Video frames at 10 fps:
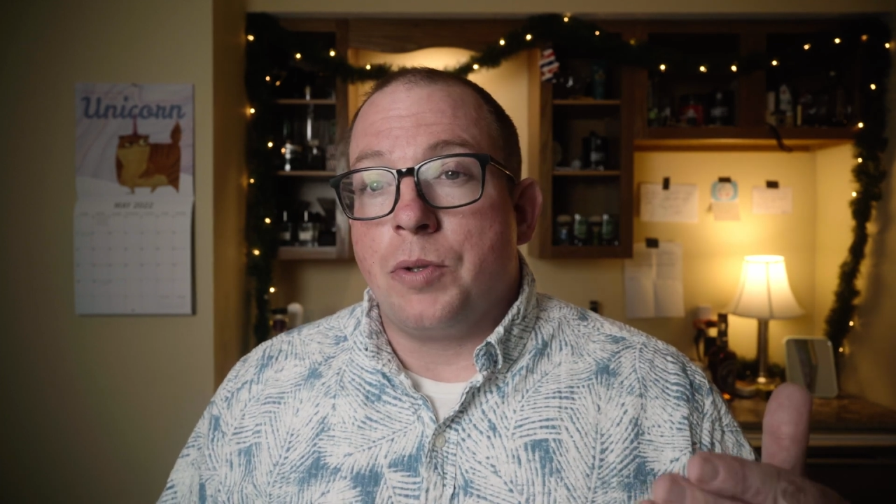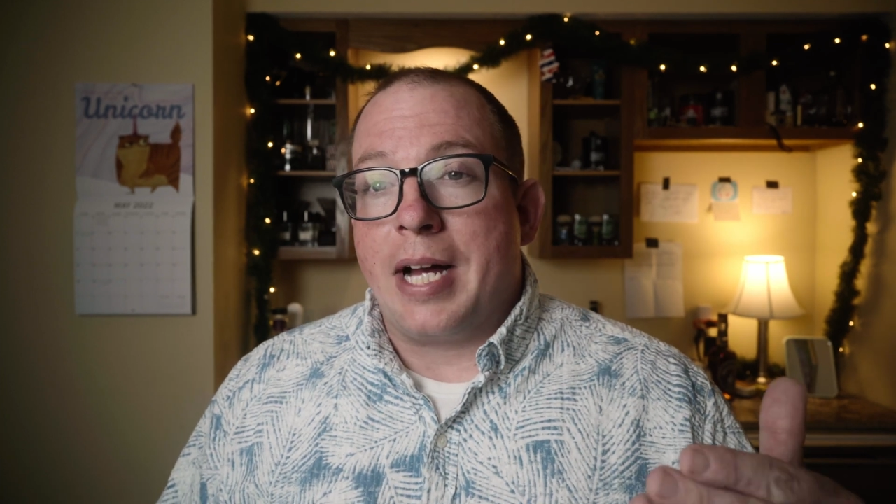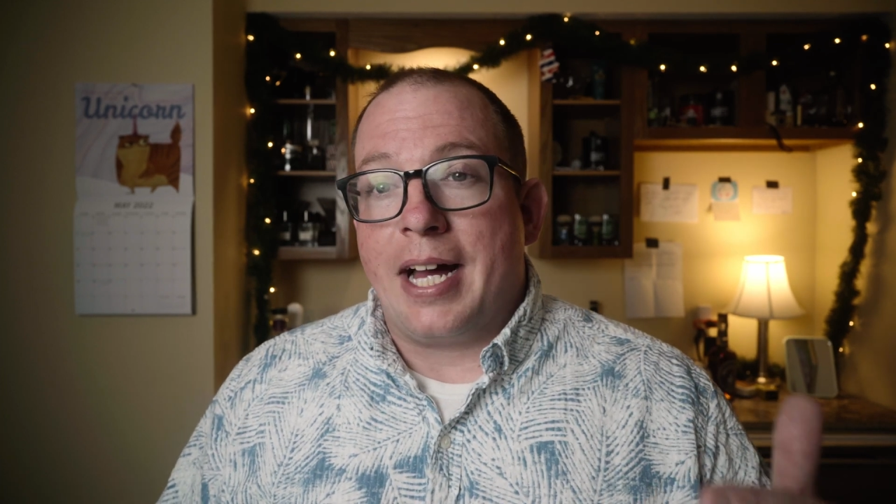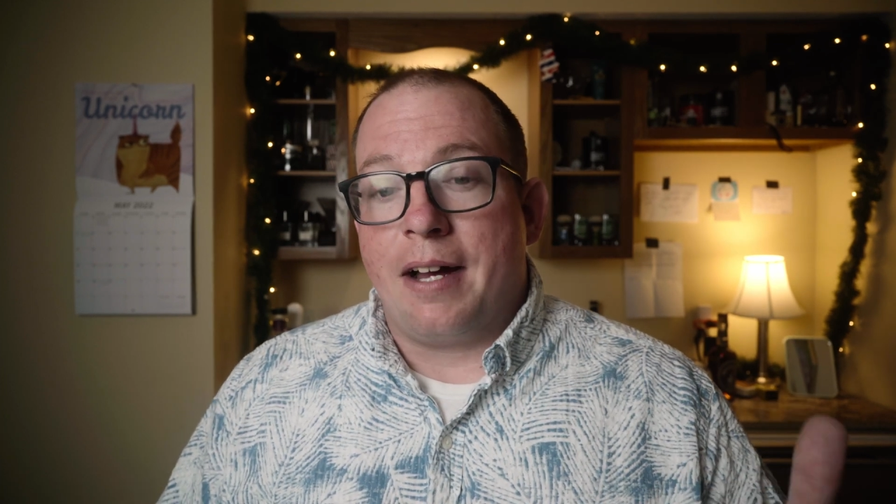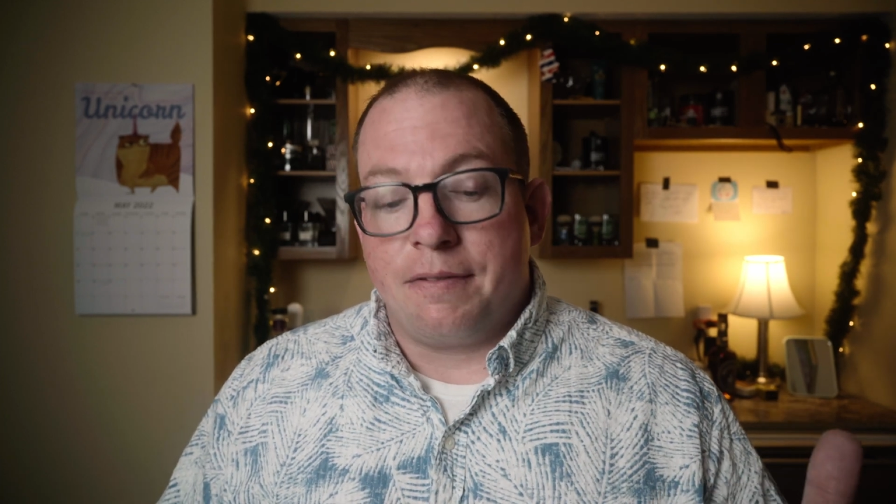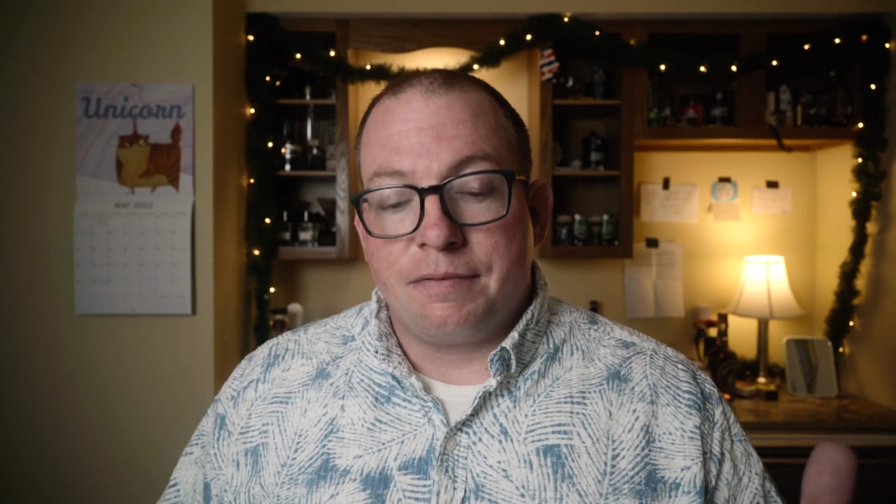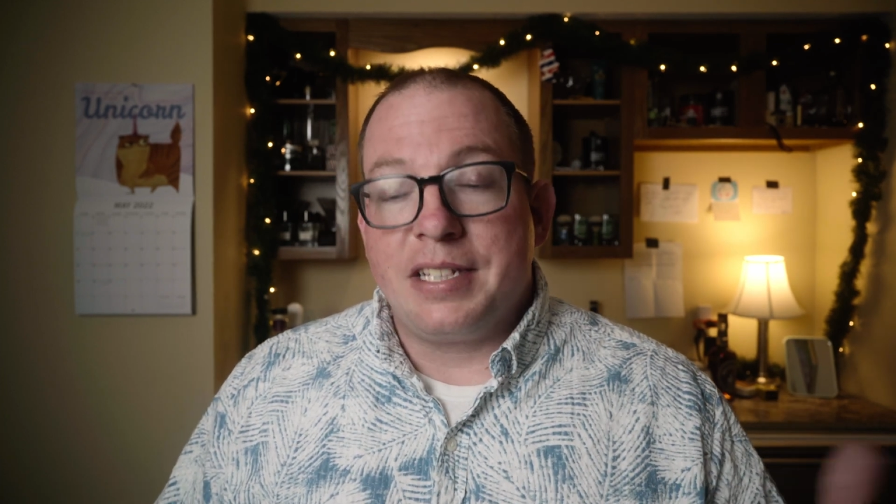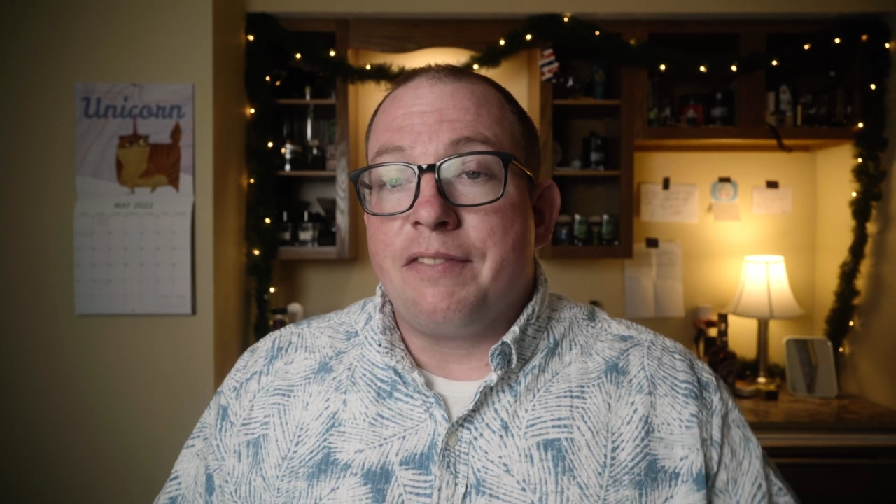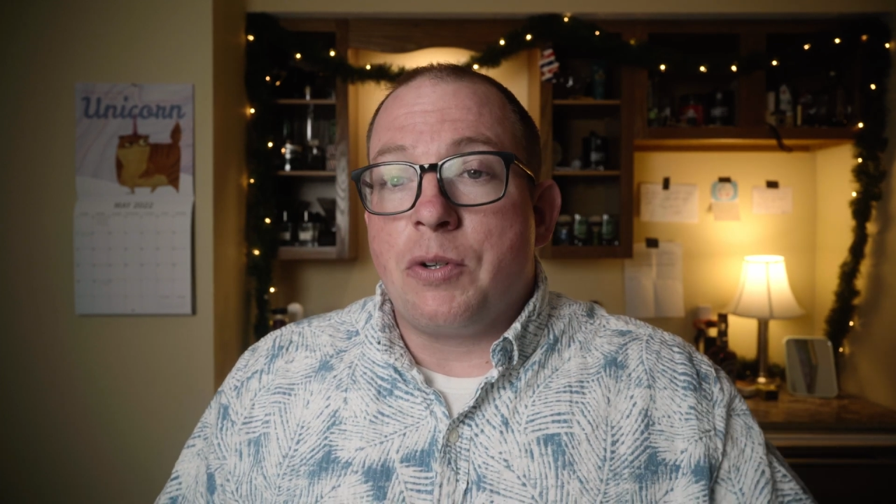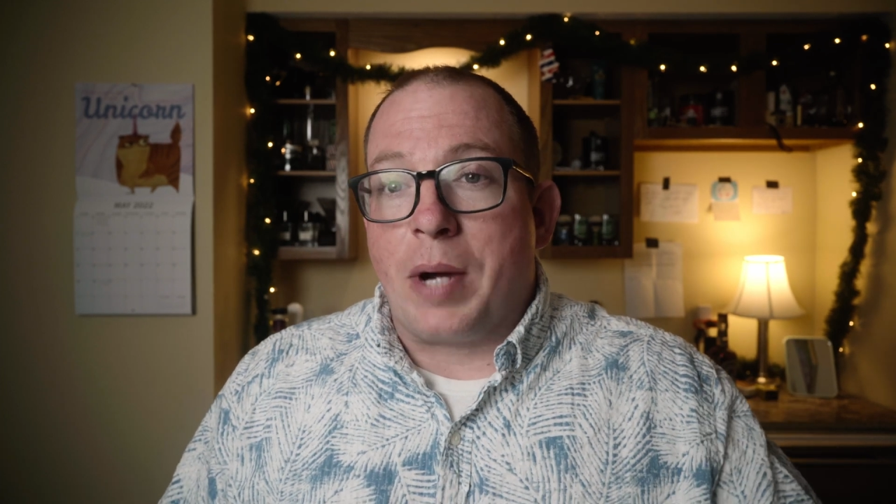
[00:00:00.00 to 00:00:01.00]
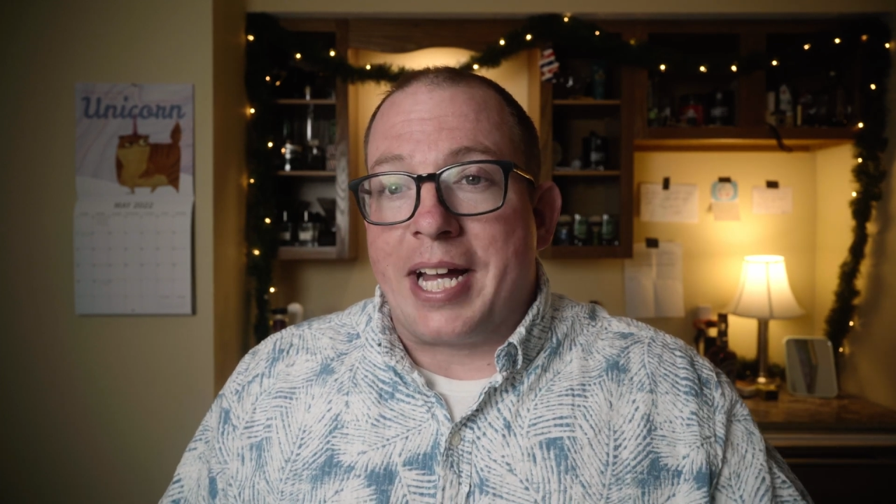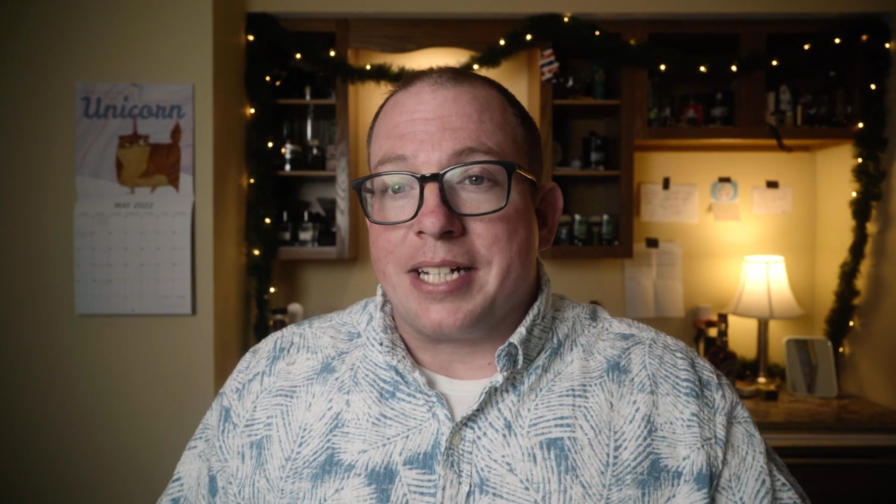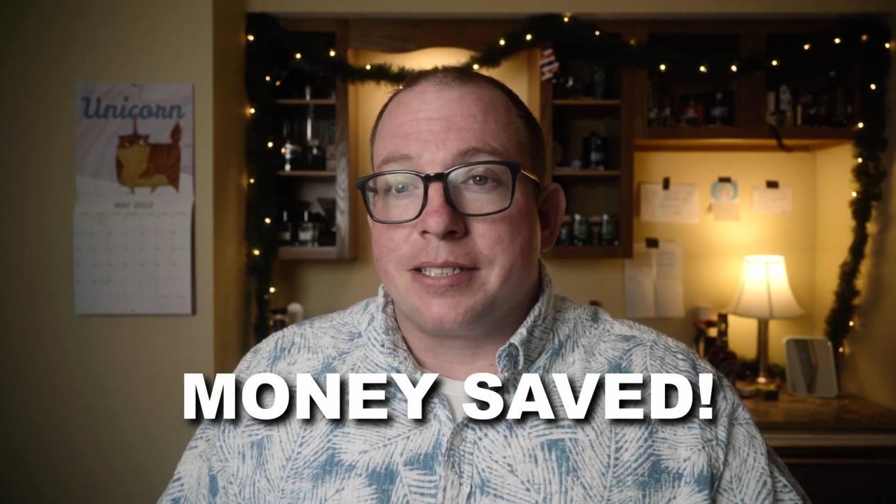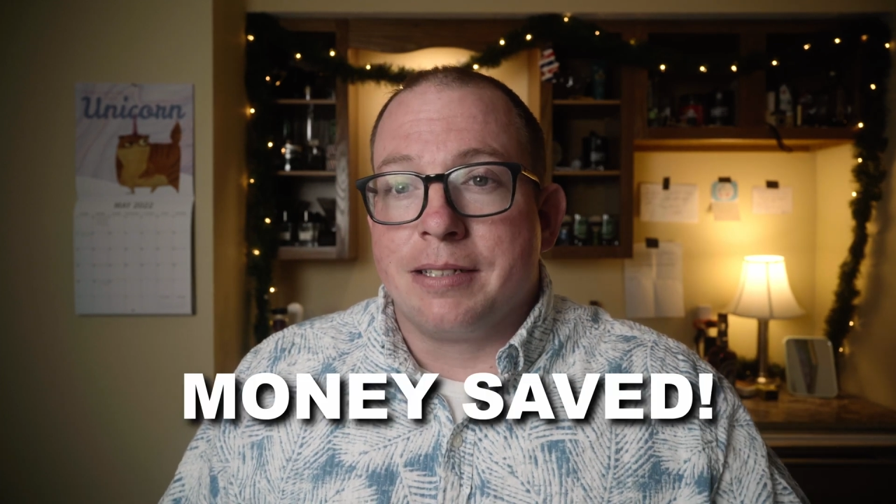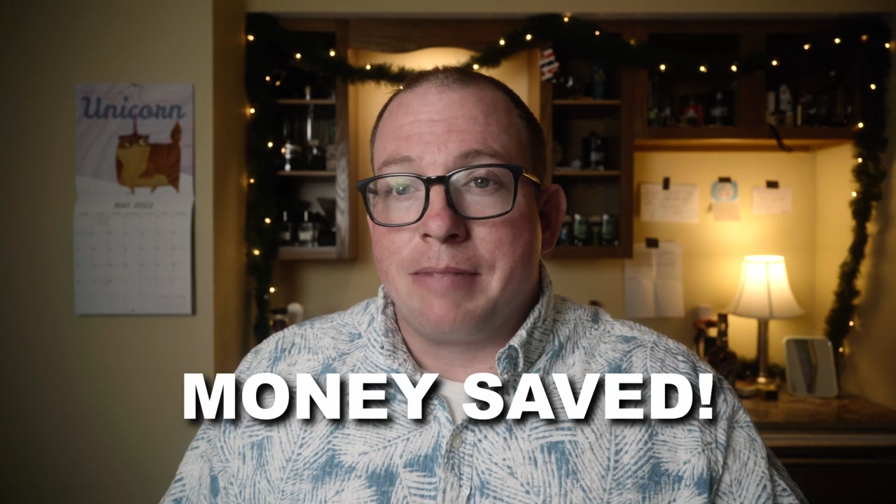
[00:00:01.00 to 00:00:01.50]
have
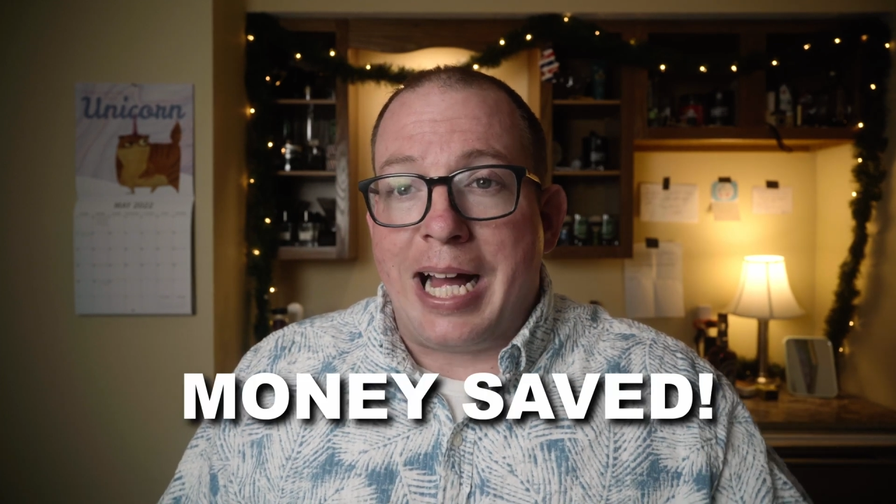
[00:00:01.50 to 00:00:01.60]
giveaways.